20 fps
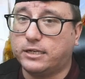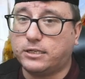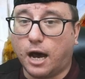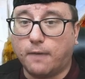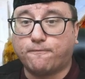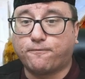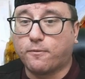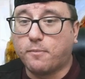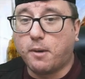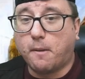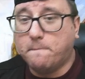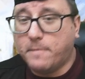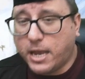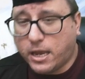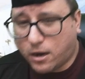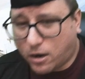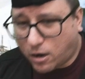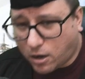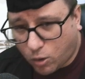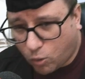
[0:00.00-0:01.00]
up from a
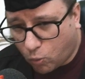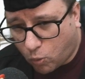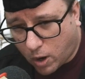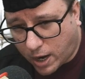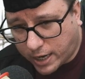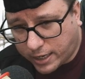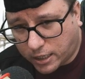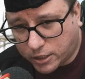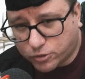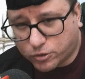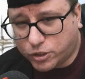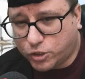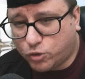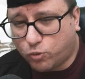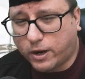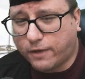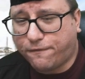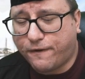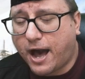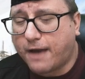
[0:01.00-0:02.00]
mere
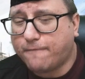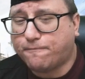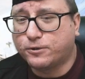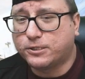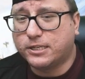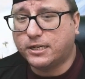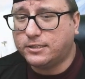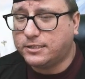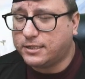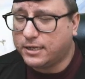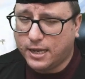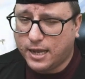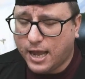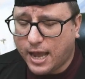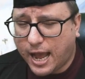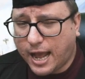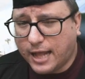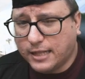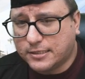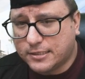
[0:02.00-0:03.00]
125%,
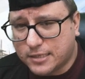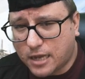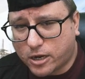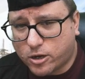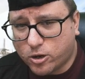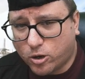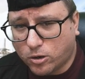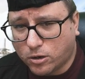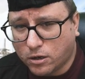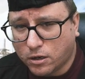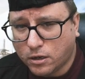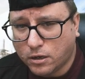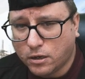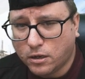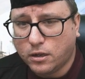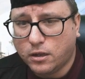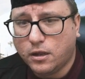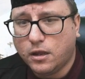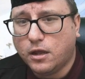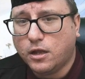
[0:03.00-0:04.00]
and Succor
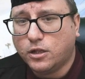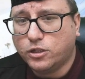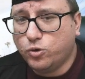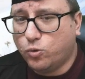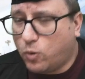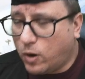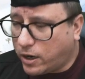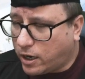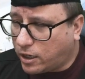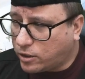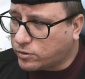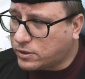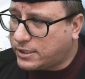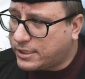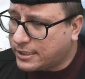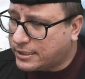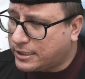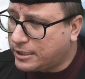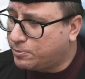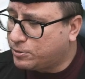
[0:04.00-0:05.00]
to
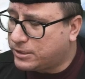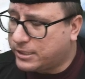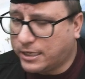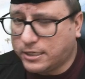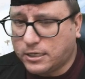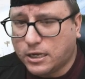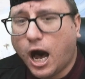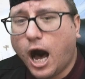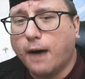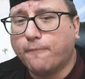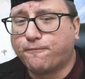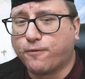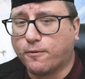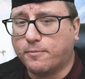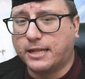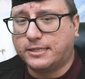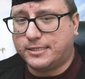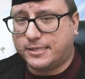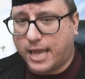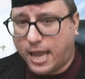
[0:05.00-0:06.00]
160%, up from
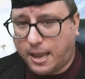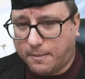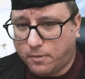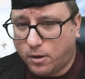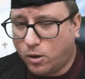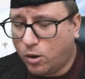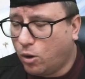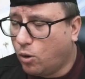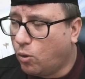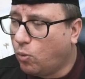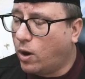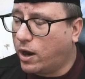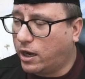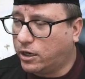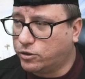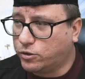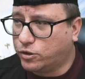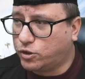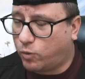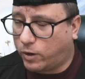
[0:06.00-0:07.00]
that same
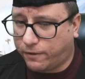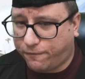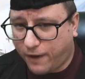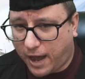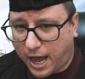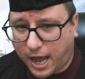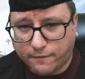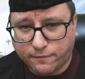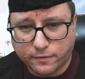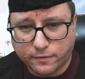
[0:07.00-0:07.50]
125%.